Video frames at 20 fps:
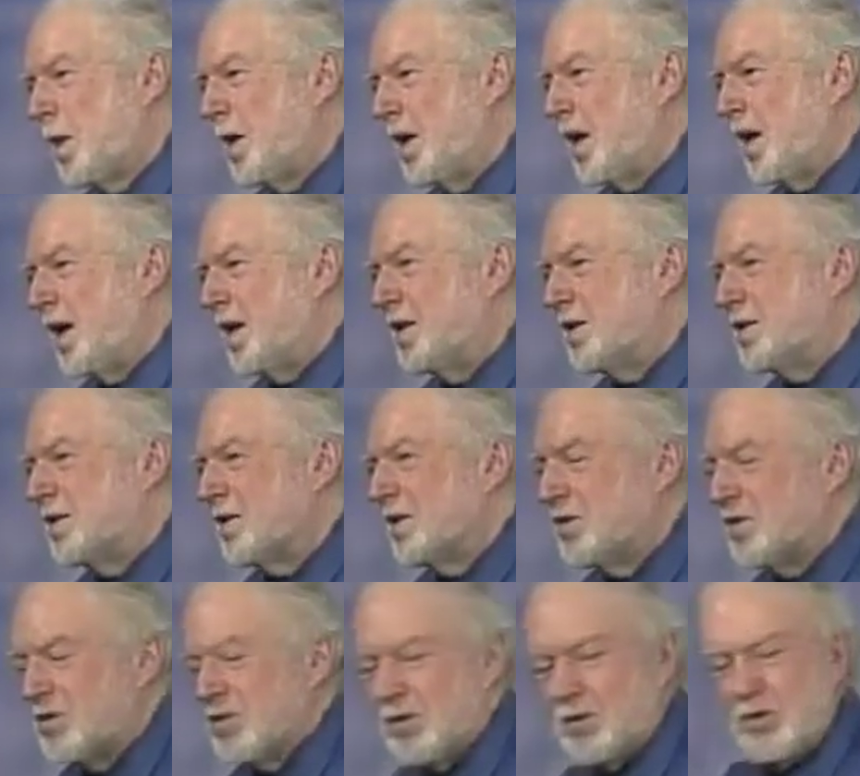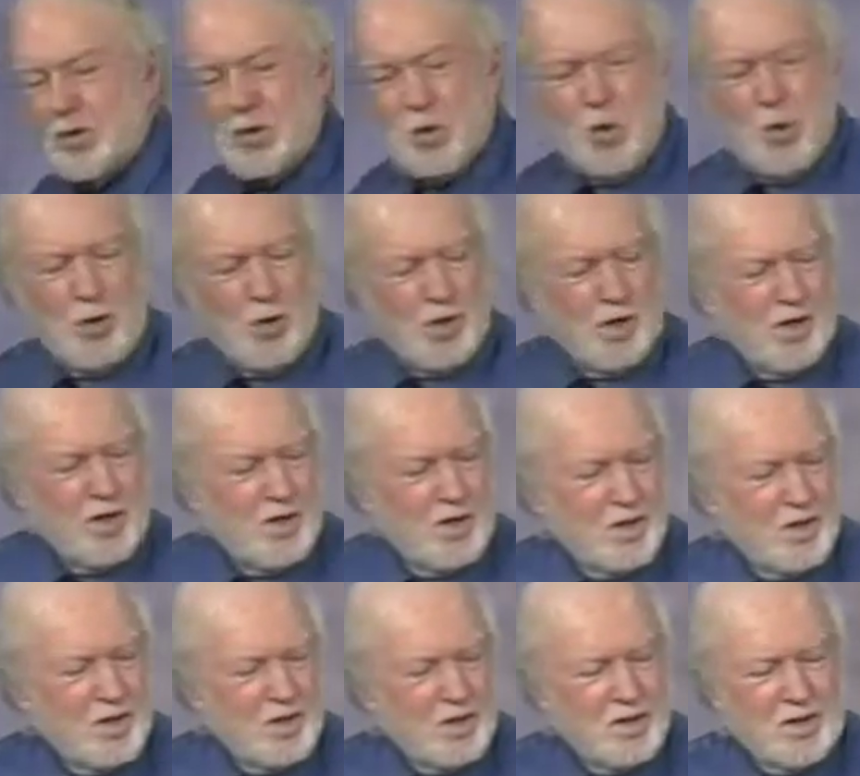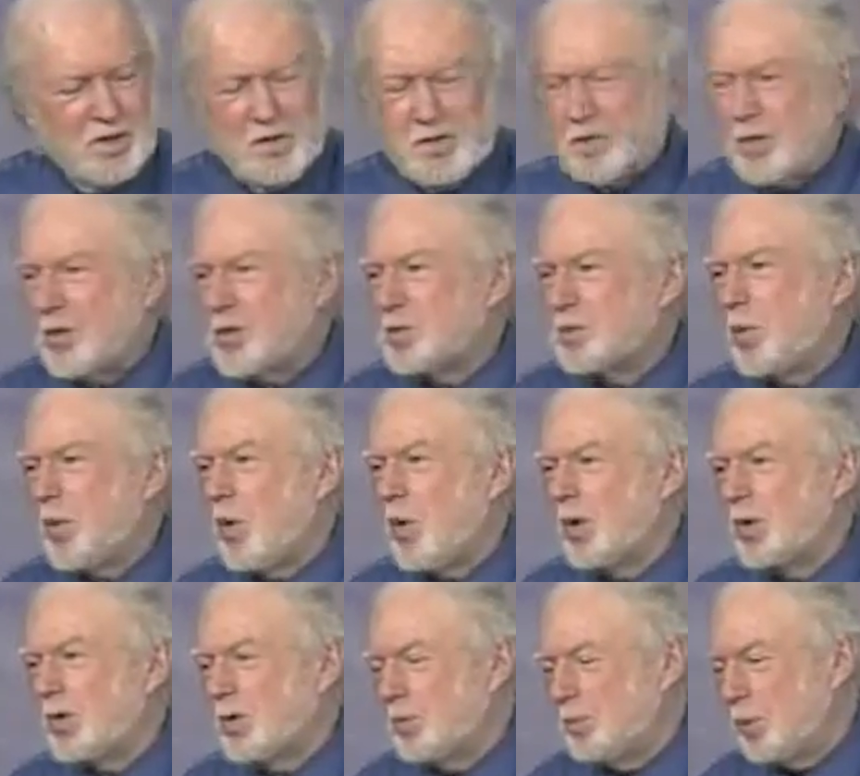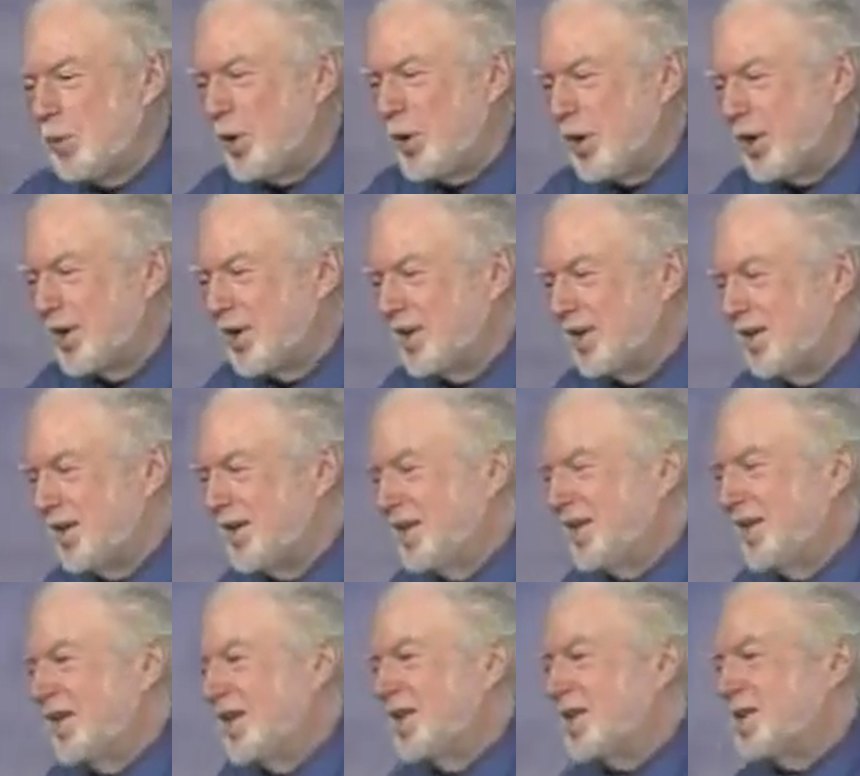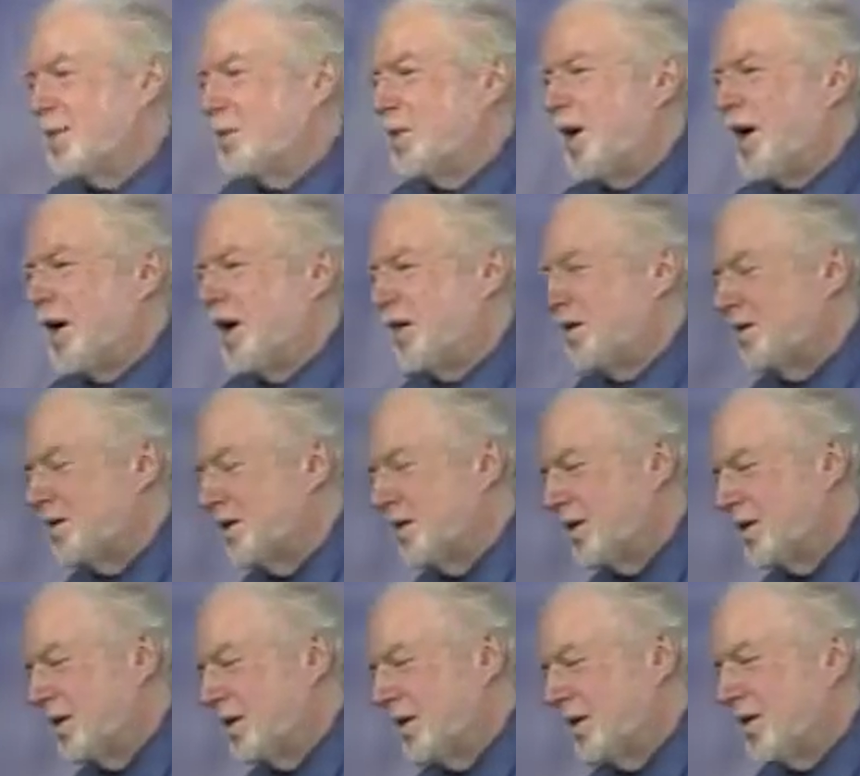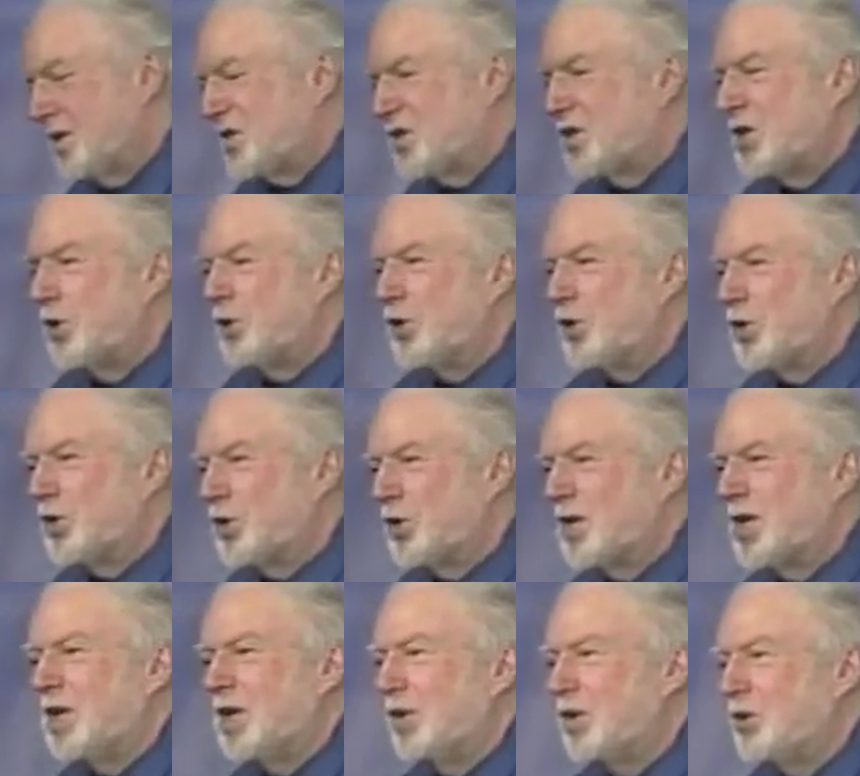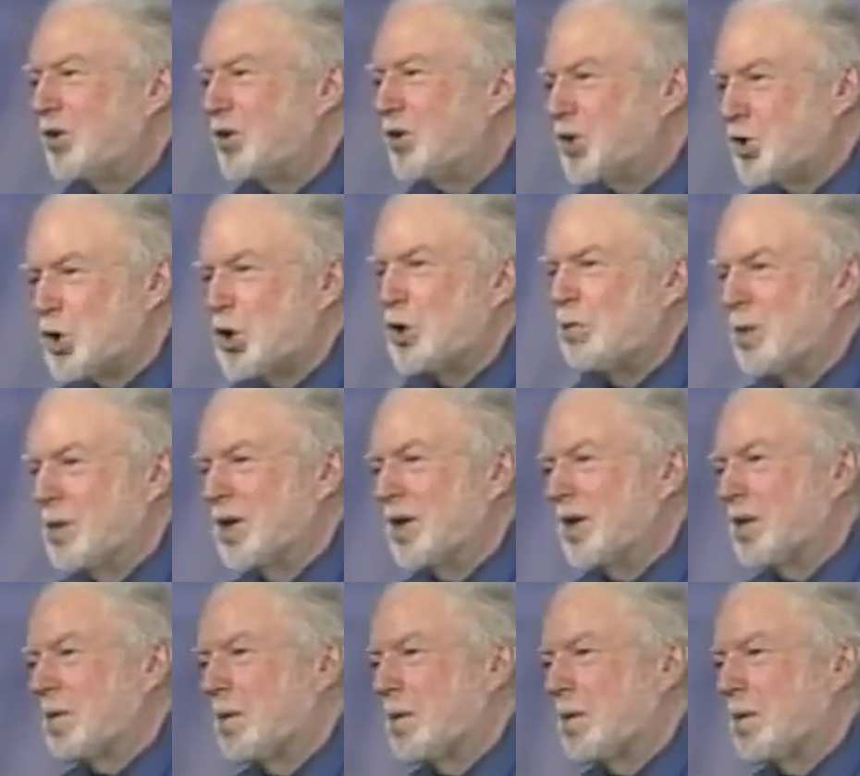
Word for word: And uh, the story, uh, the first part of the book, is about a serial killer in Germany.